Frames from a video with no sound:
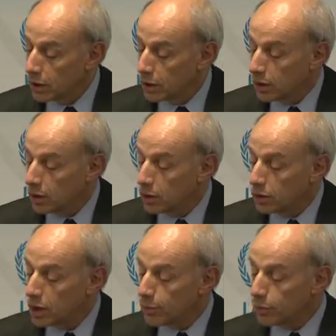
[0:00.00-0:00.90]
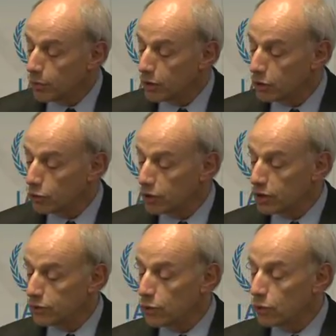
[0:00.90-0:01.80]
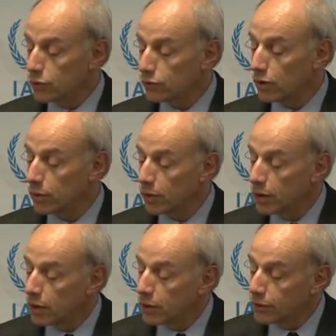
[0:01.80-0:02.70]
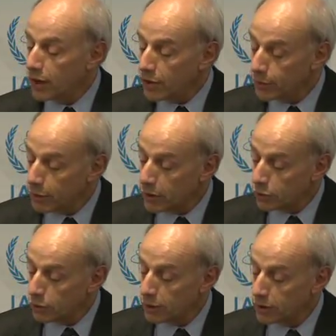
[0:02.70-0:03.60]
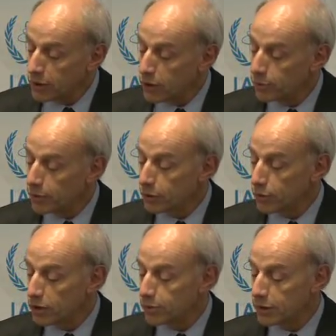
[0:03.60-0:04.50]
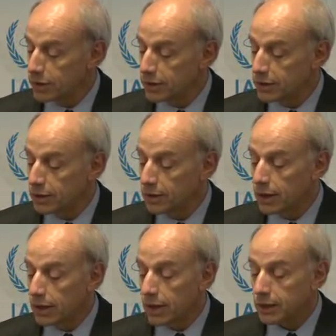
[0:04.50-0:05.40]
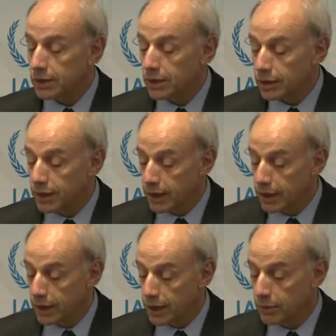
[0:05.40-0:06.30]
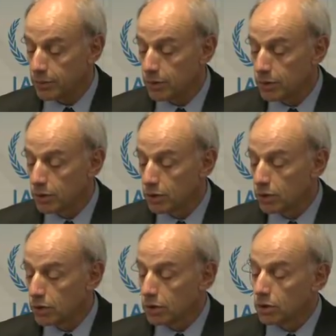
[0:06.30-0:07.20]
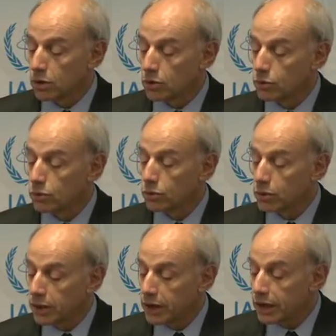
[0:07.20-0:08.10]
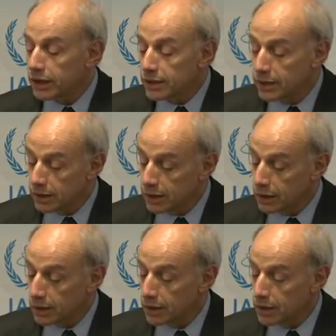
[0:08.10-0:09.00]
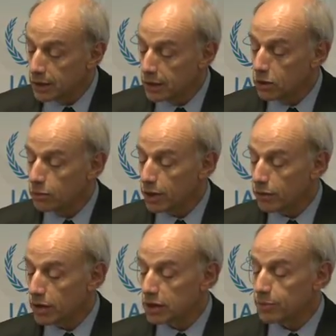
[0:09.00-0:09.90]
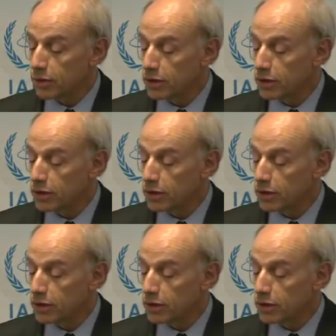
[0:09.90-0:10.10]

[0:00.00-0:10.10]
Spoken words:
the temporary increase was from 5.1 kilobecquerels per liter at 9 a.m. to 19 kilobecquerels per